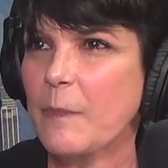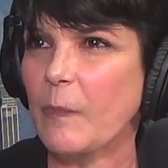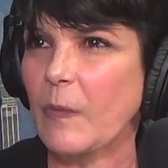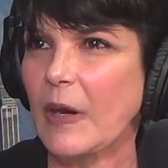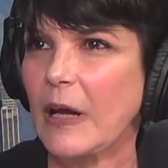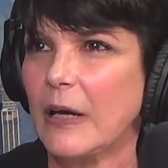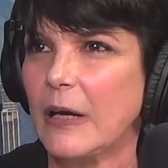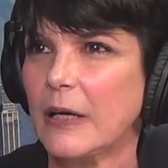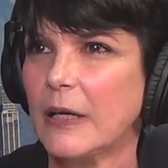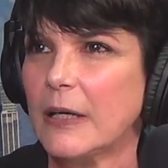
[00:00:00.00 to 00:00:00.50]

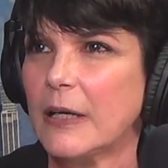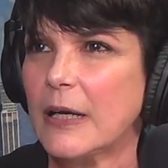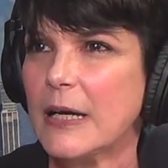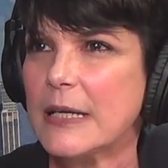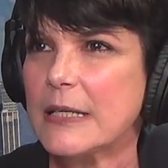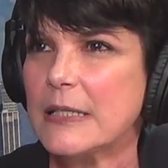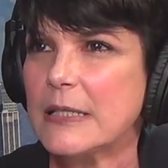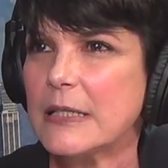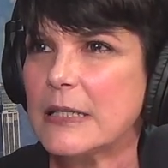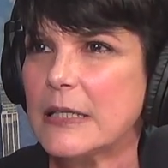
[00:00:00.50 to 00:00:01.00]

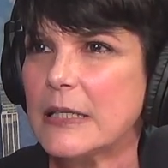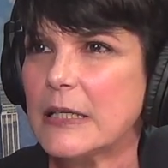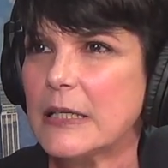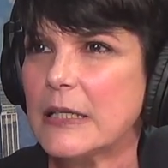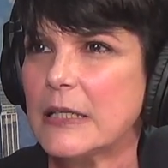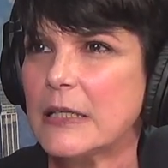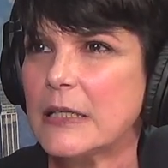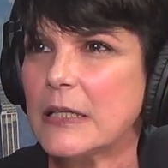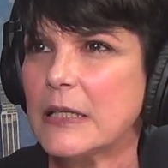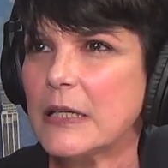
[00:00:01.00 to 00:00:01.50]
I
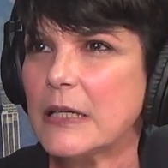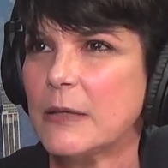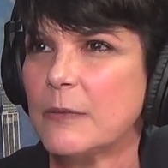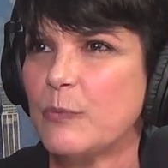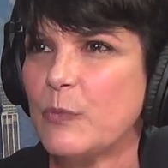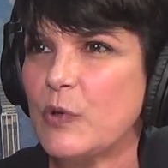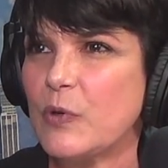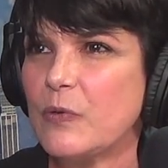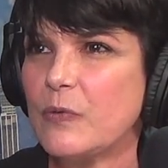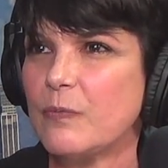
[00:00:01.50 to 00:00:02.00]
did a
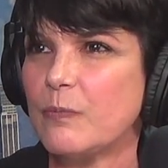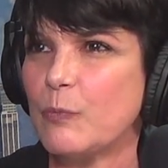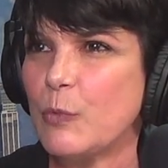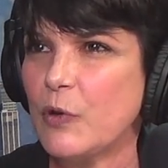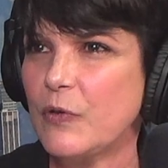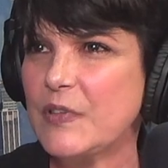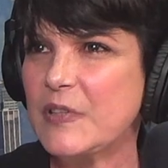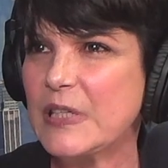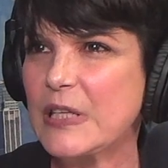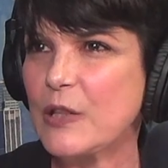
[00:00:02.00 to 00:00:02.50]

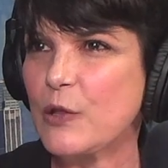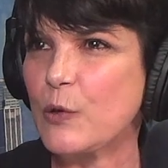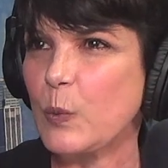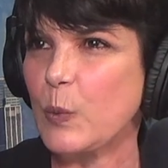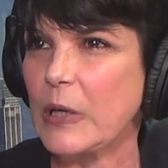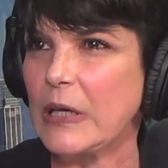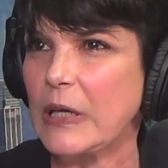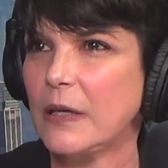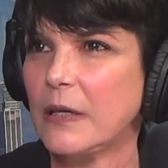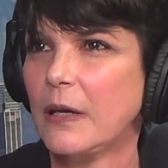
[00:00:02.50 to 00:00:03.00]
movies of the
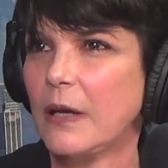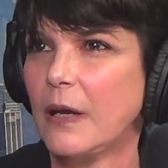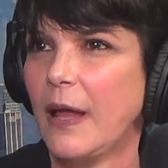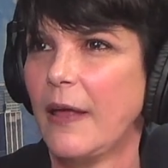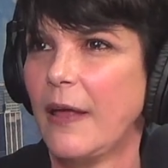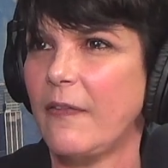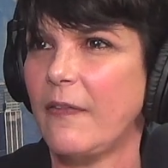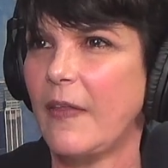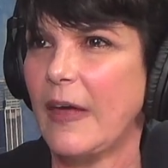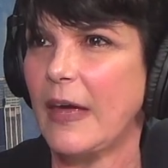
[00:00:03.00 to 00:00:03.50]
week,
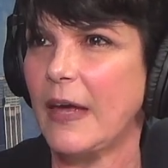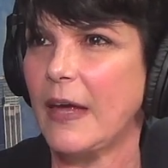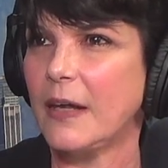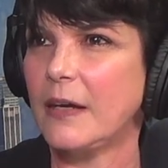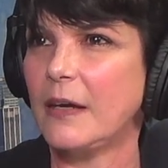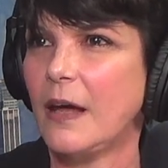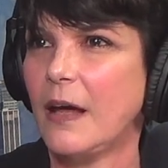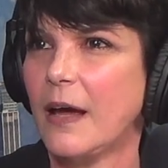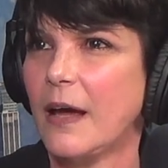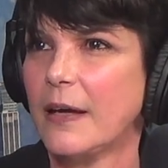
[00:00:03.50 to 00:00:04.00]
and
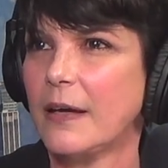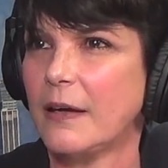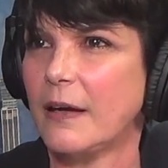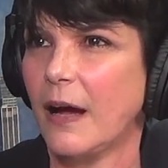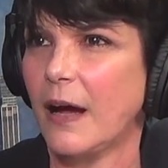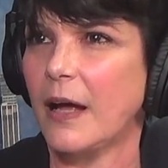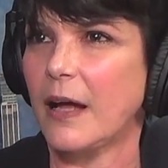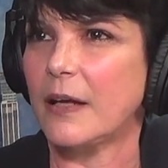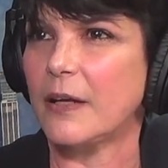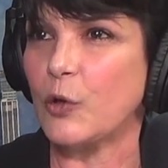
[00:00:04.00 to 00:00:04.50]
then I
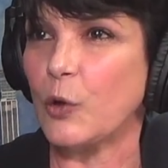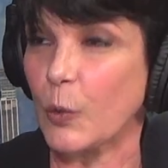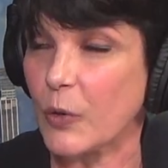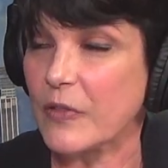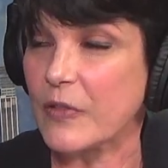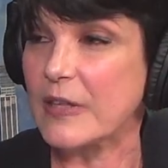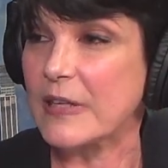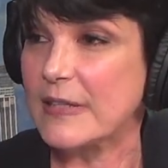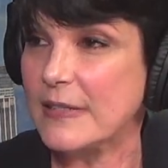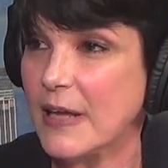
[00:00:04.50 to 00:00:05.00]
got
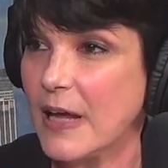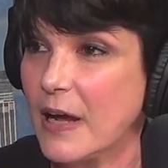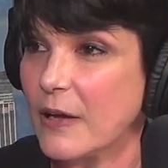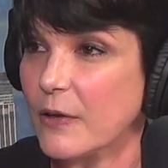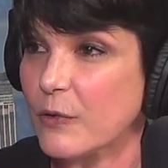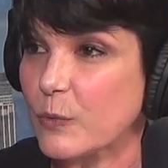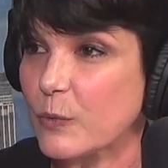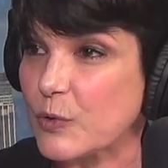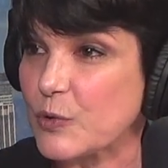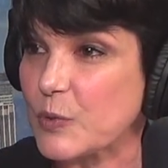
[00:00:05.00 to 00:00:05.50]
North and
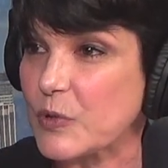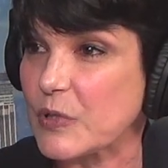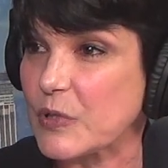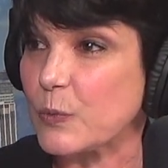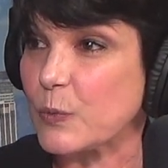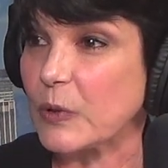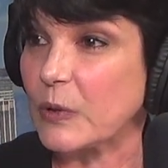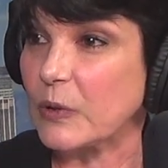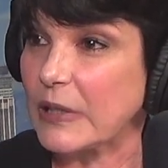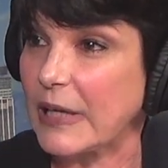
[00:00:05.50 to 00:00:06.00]
South, which was a
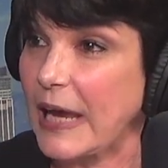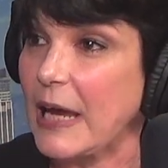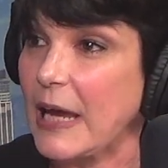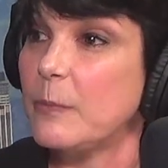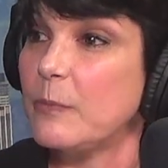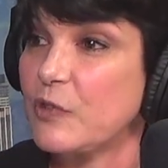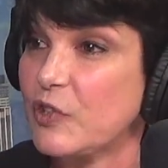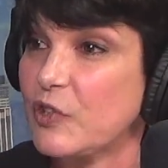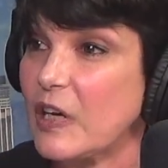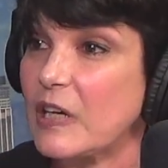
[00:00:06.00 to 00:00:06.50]
real
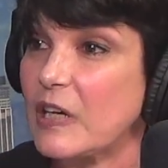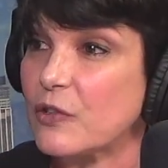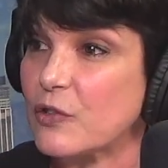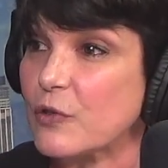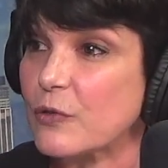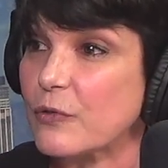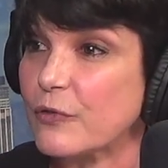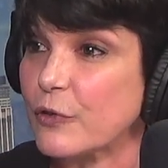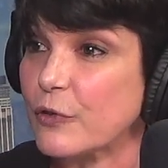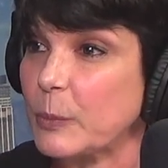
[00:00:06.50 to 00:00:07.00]
game
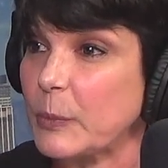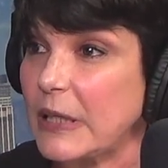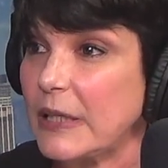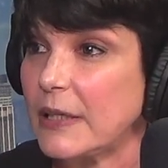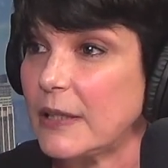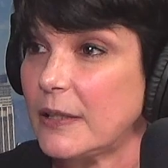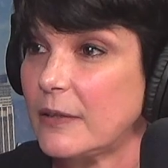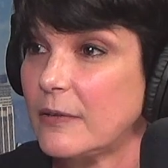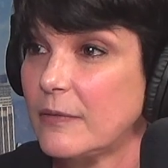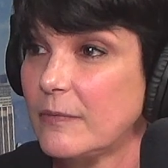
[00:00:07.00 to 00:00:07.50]
changer for me.